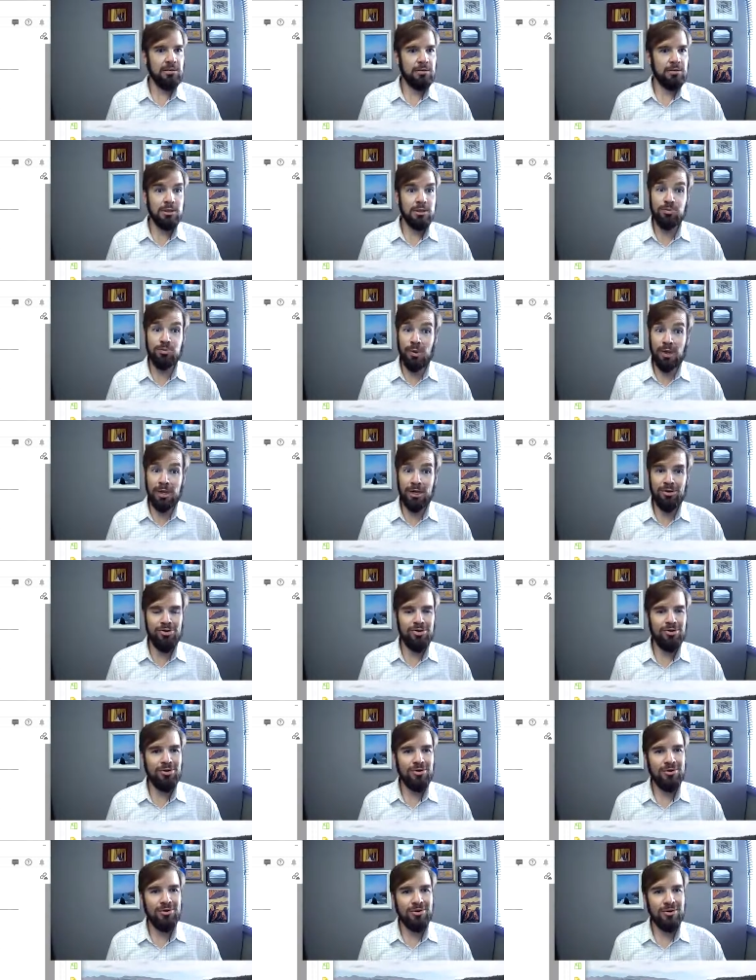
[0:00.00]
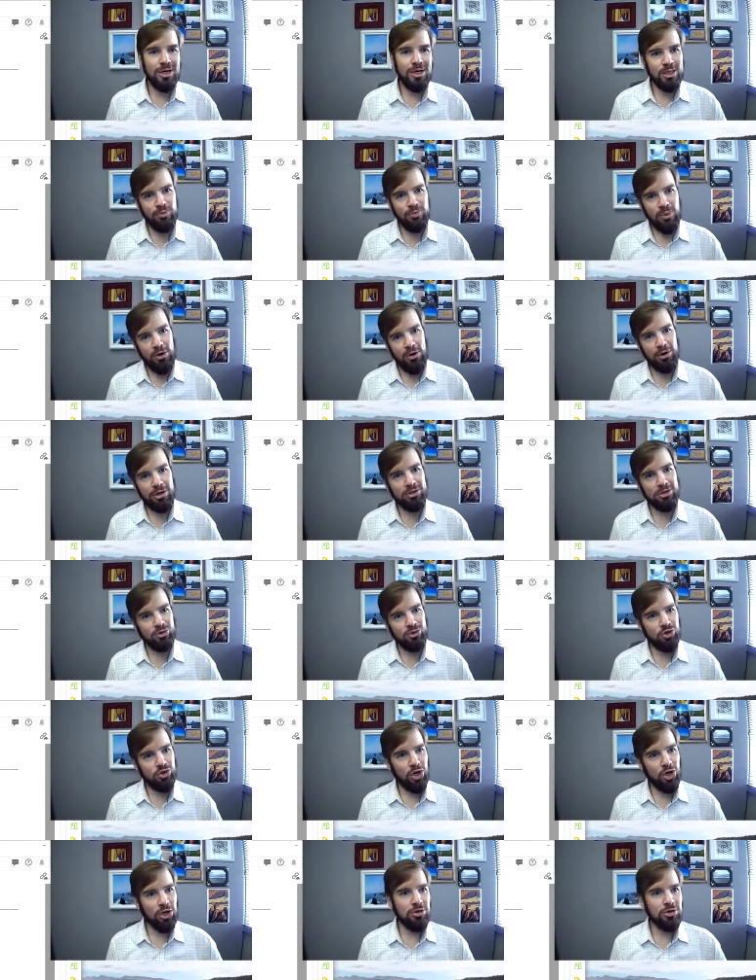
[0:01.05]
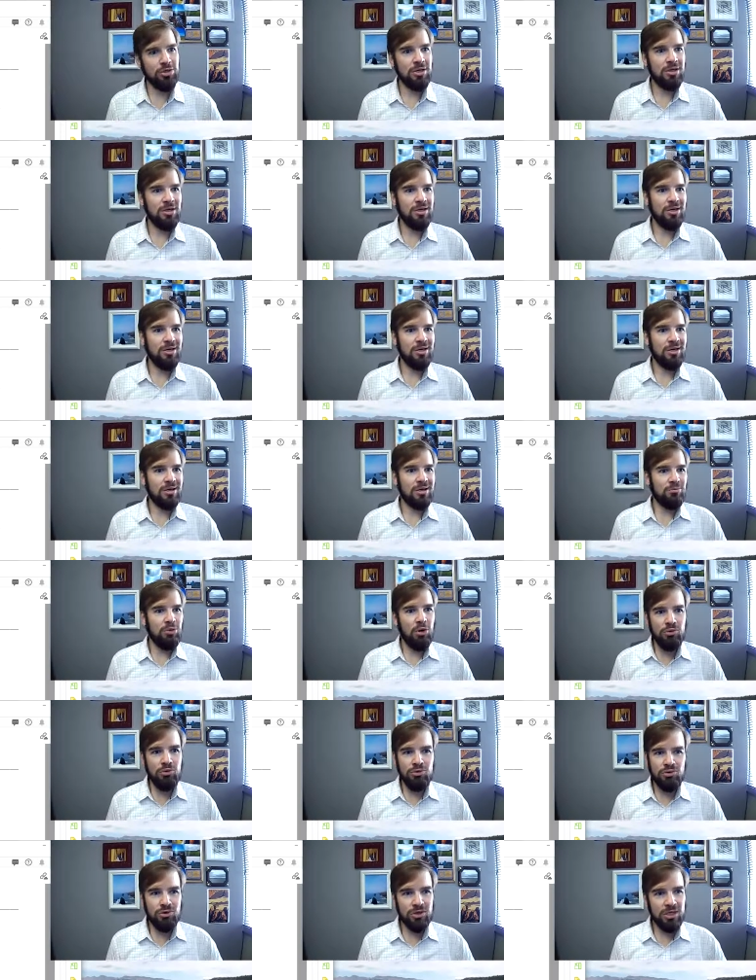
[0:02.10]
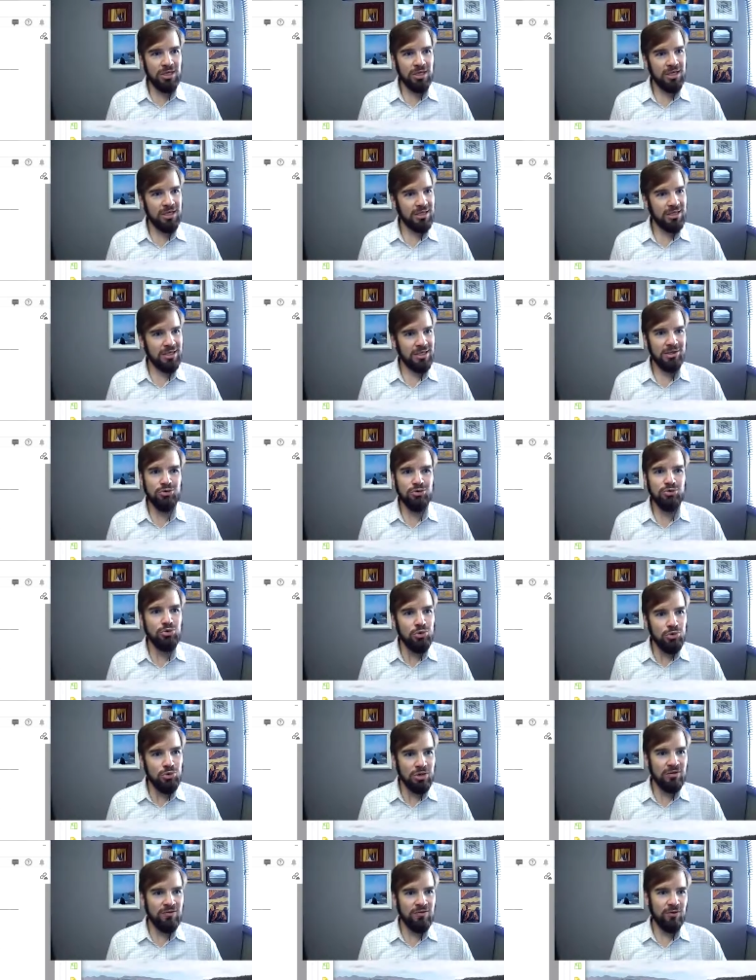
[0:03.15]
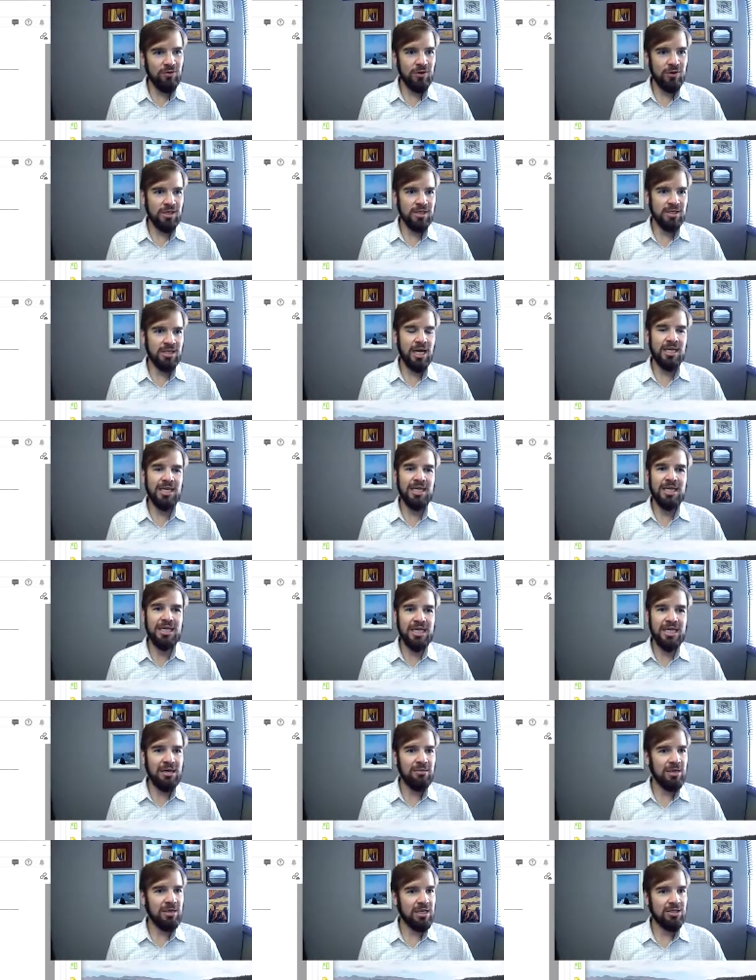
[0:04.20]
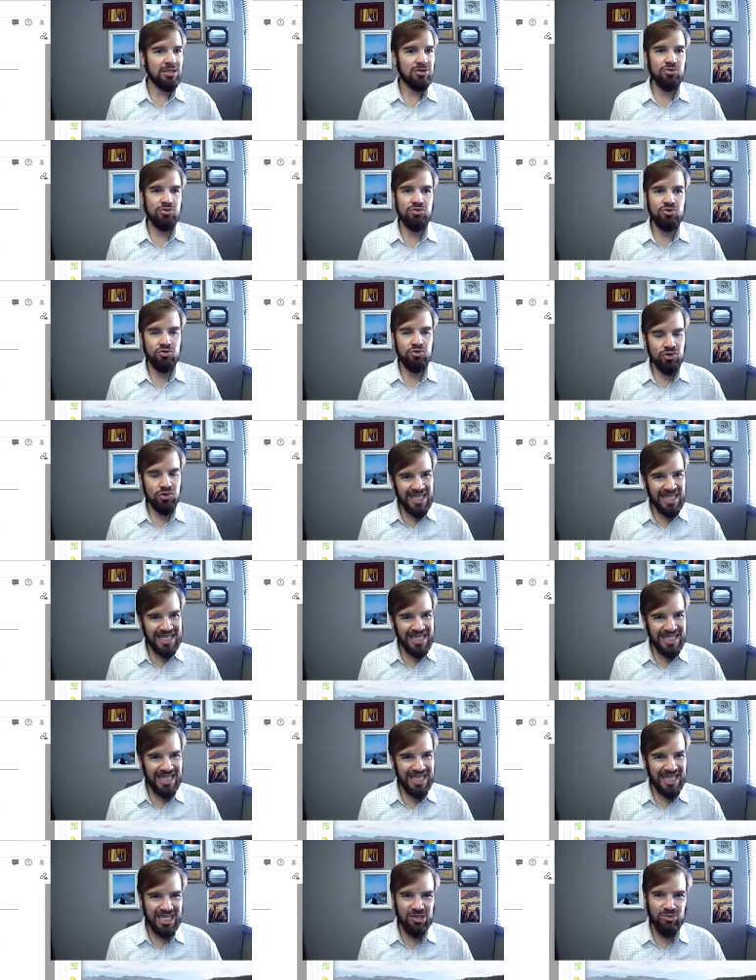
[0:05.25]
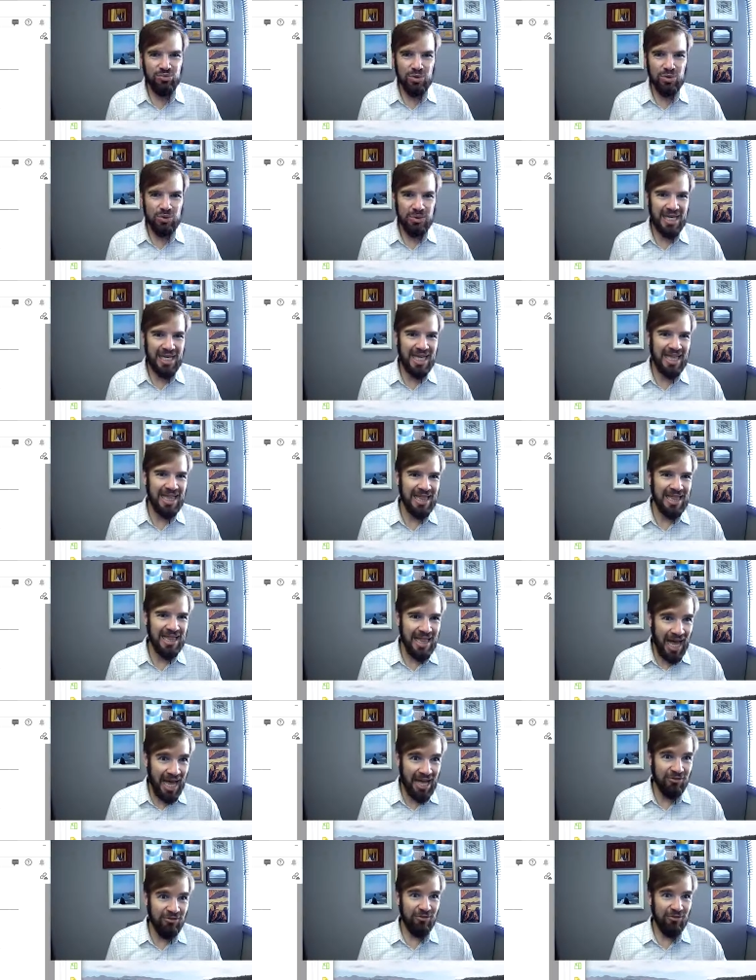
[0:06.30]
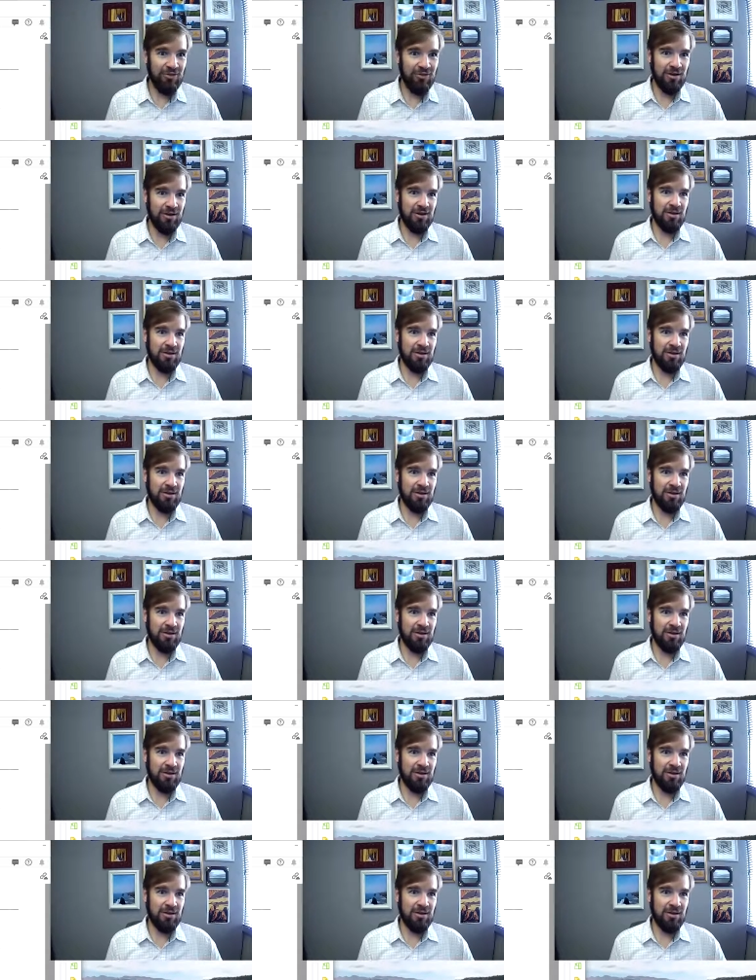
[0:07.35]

spinach, asparagus, or chard. Poetry is rooted for us not in gimmicks or tricks. It's rooted in life.